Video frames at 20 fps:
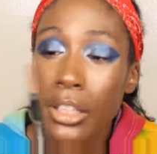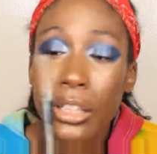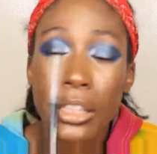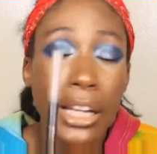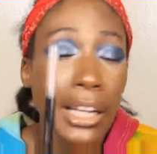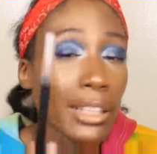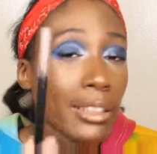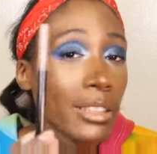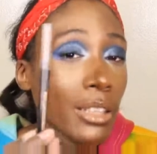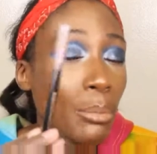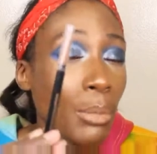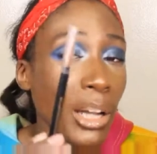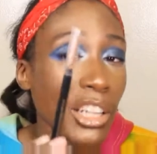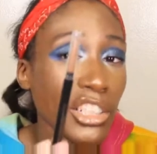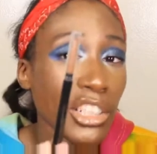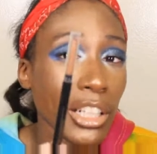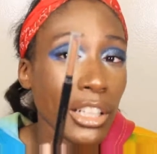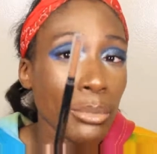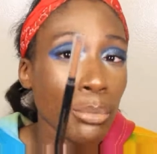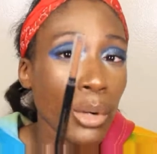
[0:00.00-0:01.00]
like i said my
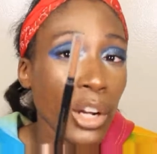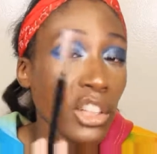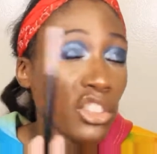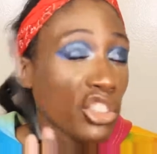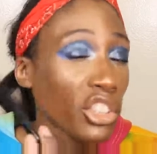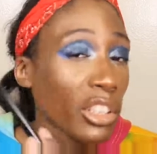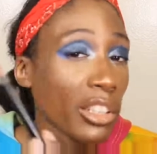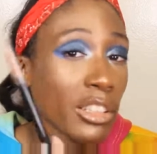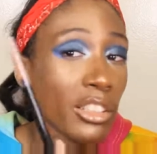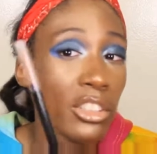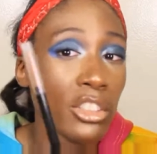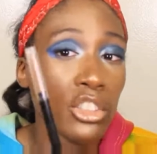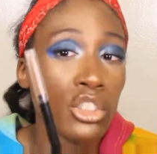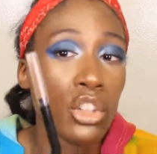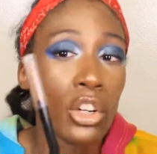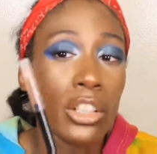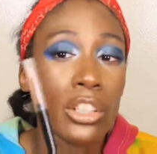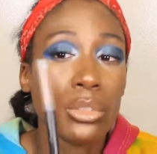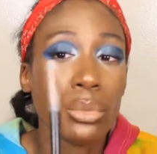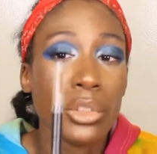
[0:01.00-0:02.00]
shade is brown sugar this is
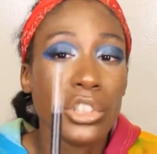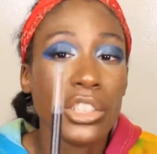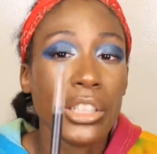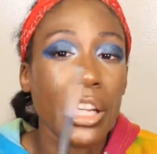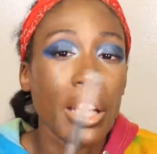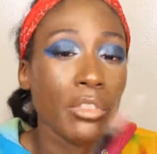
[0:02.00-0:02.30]
darkest one she